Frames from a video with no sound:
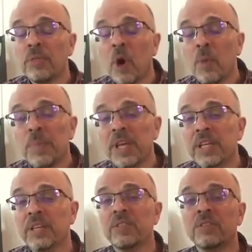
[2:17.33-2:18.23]

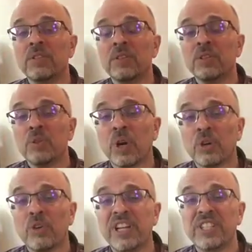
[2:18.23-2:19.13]
obedience to our
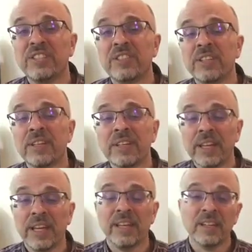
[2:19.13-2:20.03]
gracious
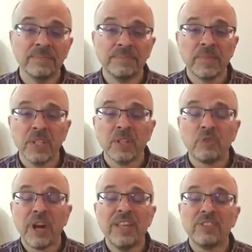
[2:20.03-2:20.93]
King.
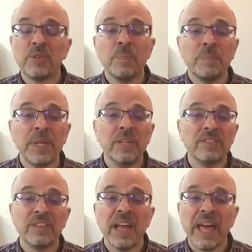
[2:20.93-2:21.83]
Grace,
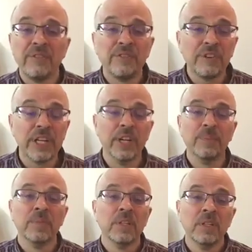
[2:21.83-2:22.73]
peace, and
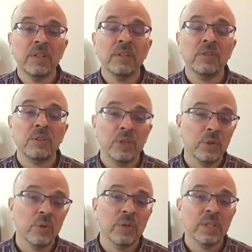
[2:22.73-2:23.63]
freedom to
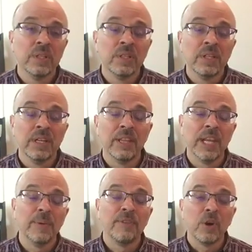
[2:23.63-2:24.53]
you in the
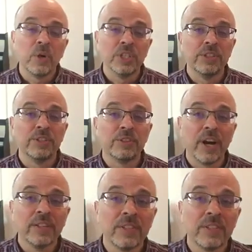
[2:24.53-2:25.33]
name of our Lord Jesus Christ.